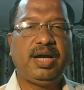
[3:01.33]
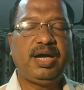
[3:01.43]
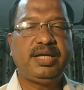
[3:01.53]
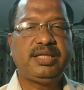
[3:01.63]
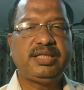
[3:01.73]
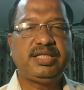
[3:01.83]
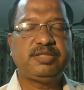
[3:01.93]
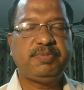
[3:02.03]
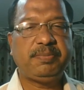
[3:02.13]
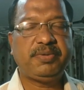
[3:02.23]
And in this
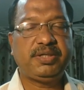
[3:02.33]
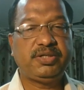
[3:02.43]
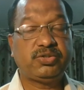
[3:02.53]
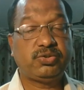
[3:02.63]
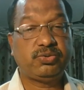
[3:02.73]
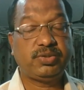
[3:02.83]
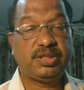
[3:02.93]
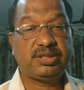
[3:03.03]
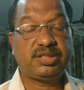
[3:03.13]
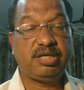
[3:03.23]
paper, dear
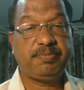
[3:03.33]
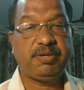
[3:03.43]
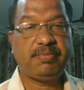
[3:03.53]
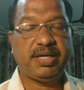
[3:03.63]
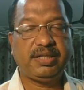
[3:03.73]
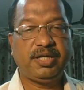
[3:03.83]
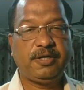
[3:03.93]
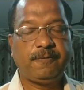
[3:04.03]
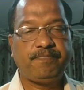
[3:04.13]
students, keep in mind that